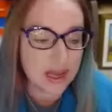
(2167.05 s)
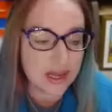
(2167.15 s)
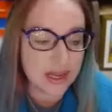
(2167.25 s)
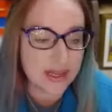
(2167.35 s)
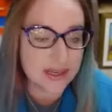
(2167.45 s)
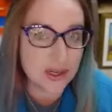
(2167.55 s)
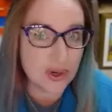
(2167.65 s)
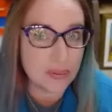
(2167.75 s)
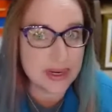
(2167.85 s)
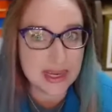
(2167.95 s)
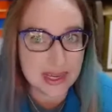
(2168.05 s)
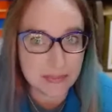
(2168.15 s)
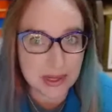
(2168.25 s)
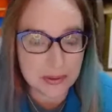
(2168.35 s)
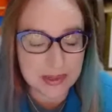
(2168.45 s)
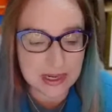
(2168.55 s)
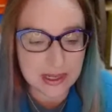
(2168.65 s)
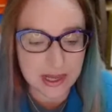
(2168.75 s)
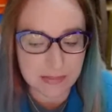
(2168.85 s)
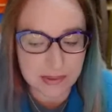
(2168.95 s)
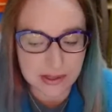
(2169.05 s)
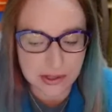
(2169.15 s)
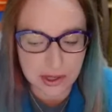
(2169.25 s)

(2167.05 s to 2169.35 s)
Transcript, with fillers: and nobody emailed me to claim it.